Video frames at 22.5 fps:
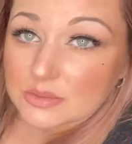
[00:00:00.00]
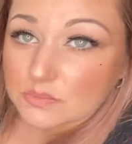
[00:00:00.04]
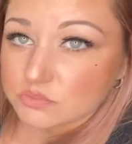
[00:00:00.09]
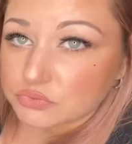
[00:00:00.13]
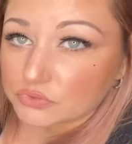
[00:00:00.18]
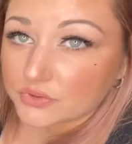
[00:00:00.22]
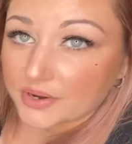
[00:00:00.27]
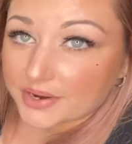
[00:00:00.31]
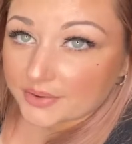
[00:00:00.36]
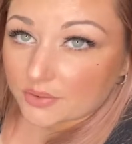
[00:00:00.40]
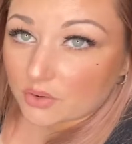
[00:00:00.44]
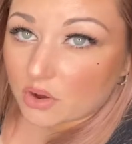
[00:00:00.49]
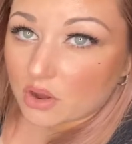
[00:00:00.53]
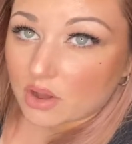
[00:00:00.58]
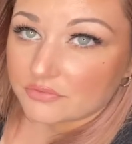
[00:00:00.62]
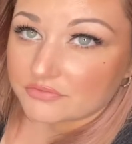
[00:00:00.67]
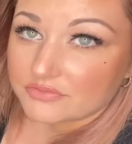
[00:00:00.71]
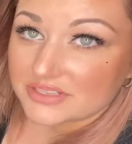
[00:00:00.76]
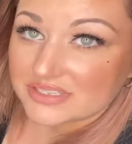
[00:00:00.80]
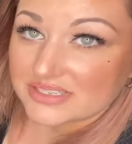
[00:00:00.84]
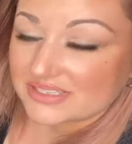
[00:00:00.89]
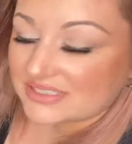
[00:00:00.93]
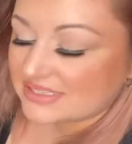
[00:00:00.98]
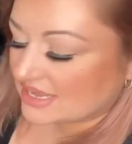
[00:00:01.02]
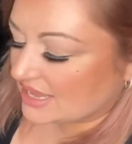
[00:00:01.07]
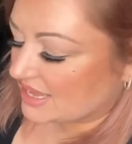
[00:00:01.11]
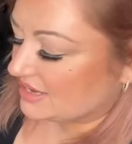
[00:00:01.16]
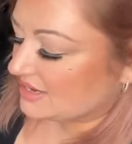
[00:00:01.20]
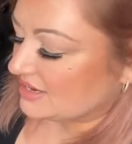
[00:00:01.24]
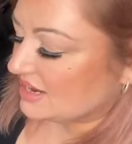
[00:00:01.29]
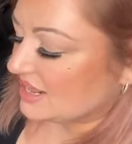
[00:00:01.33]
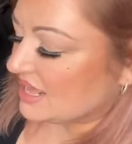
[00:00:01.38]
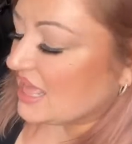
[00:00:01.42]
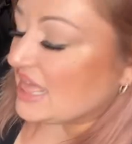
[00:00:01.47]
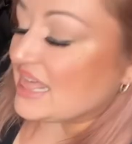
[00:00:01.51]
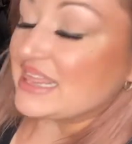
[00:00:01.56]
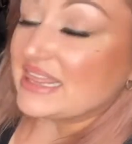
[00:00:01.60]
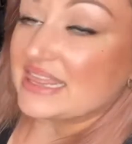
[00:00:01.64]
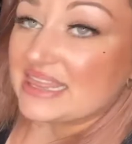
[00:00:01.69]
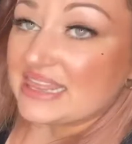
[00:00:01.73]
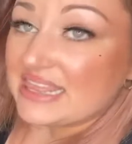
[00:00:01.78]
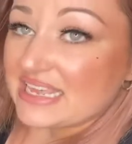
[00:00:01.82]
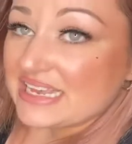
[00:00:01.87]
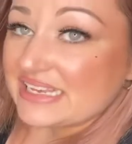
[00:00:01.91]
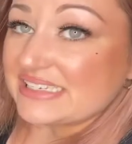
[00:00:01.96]
right off the skin.
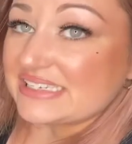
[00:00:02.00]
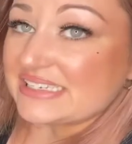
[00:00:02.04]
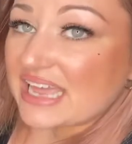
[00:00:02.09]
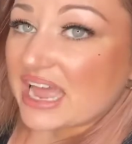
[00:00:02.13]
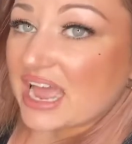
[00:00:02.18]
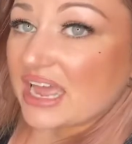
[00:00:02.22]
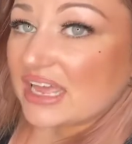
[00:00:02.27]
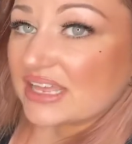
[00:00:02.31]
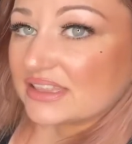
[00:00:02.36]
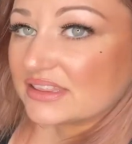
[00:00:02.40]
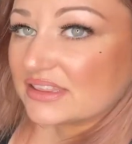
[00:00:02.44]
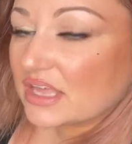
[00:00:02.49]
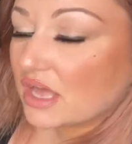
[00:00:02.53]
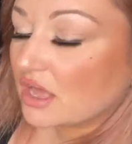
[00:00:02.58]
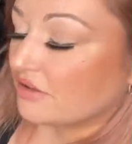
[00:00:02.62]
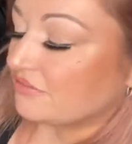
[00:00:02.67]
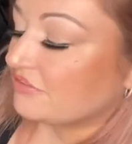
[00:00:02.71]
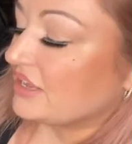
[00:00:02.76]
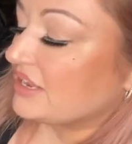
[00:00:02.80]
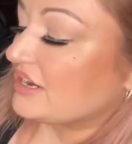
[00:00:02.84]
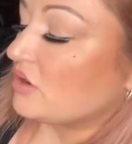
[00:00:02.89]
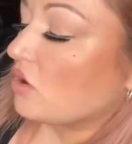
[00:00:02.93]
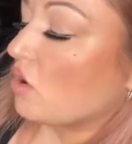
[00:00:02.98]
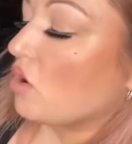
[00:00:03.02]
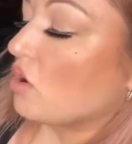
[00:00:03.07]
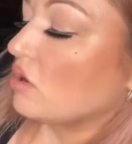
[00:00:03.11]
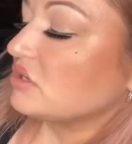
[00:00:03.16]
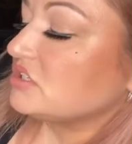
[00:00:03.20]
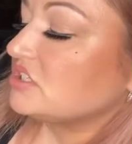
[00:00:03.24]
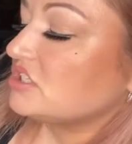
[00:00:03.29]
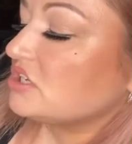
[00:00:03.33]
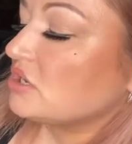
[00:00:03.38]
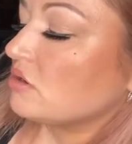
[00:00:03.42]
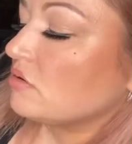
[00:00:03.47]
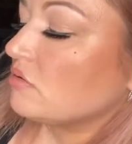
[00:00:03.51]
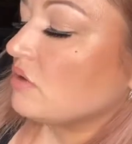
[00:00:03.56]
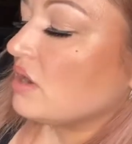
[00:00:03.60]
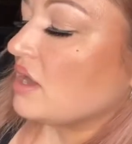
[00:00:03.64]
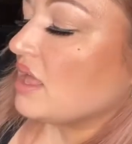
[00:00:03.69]
This I love. It also